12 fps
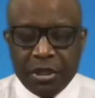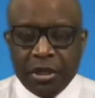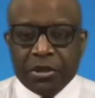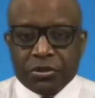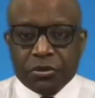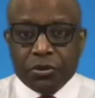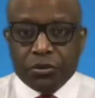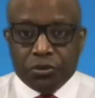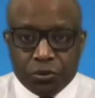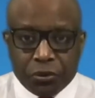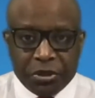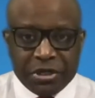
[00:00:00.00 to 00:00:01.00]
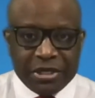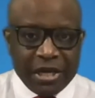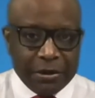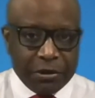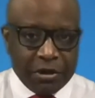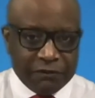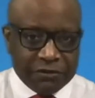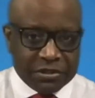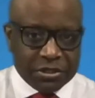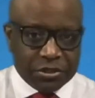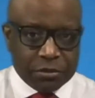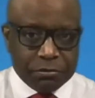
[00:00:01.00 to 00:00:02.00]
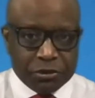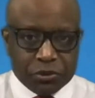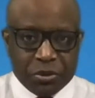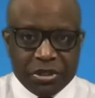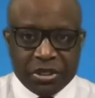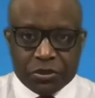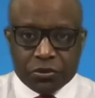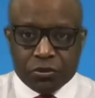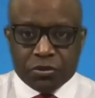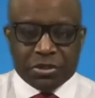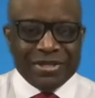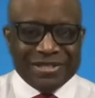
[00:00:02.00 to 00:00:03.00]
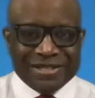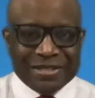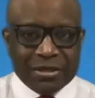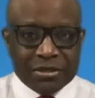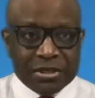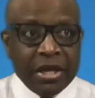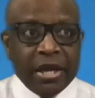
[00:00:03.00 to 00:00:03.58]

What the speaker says: So during that conversation between the two solicitors,